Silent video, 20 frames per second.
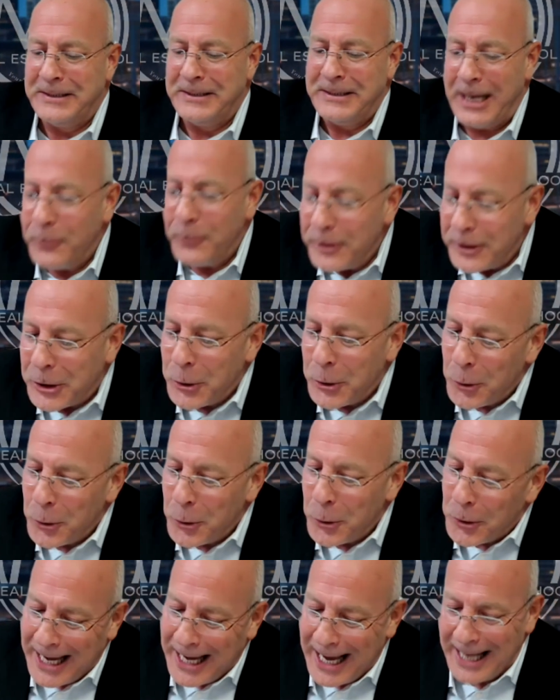They were the
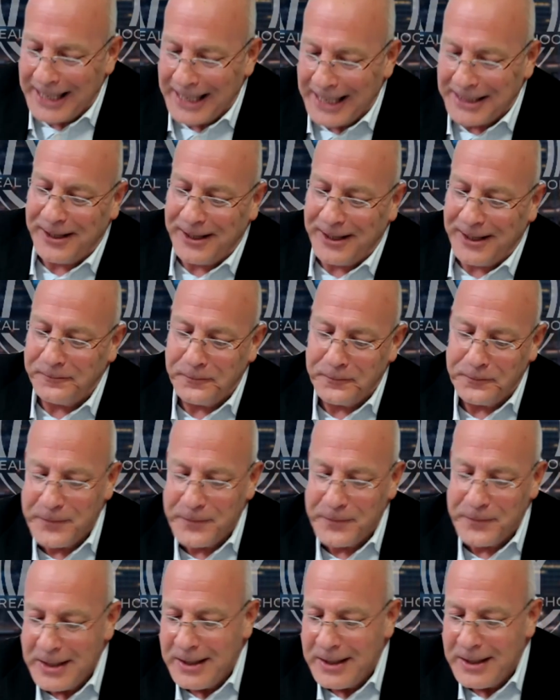cool cats, man.
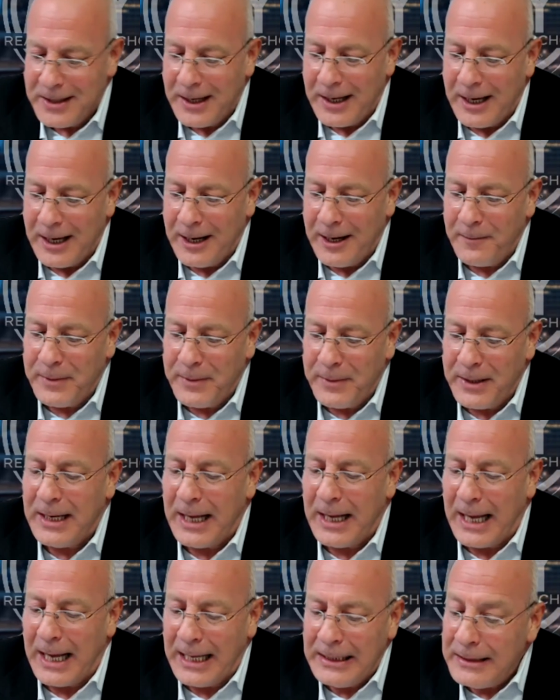
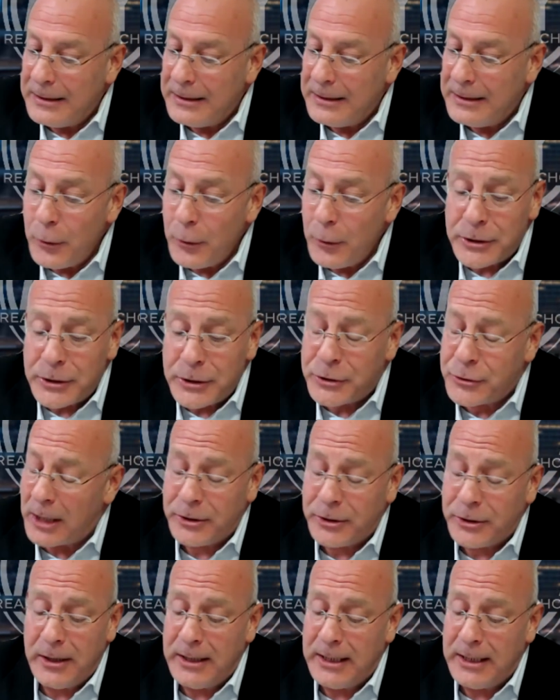But new
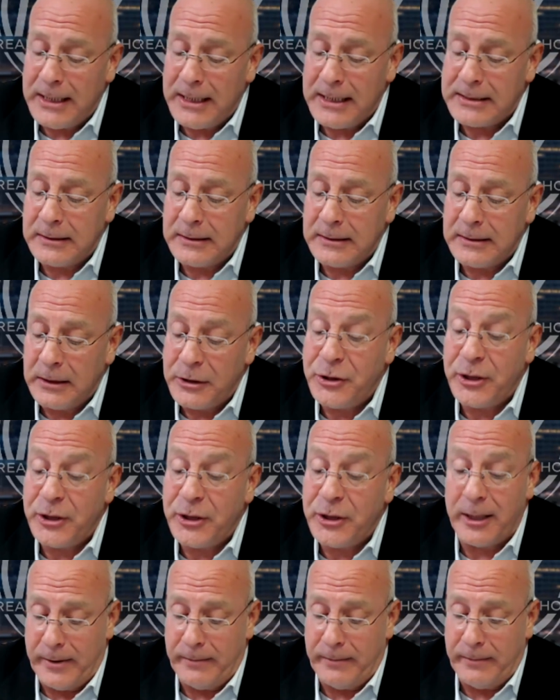construction is
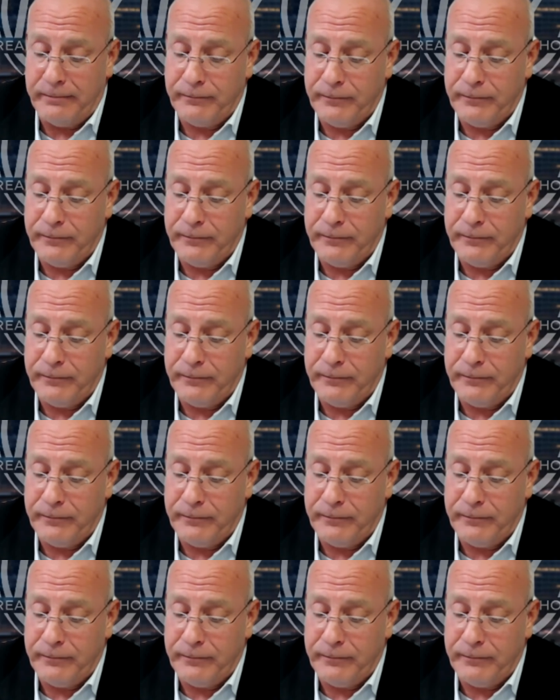legitimate.